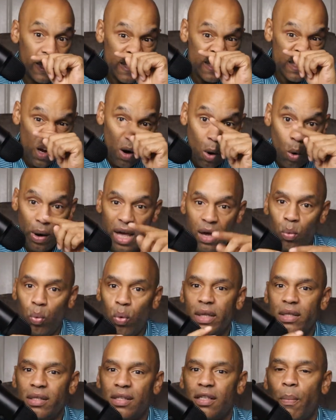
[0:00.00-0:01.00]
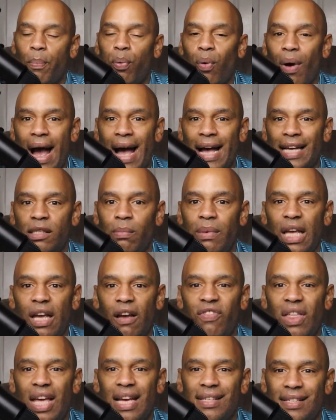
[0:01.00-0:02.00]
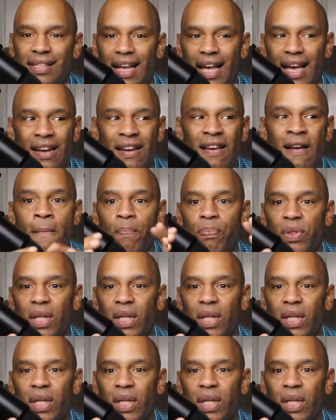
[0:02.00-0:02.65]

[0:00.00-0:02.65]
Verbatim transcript: So it wouldn't surprise me if they said,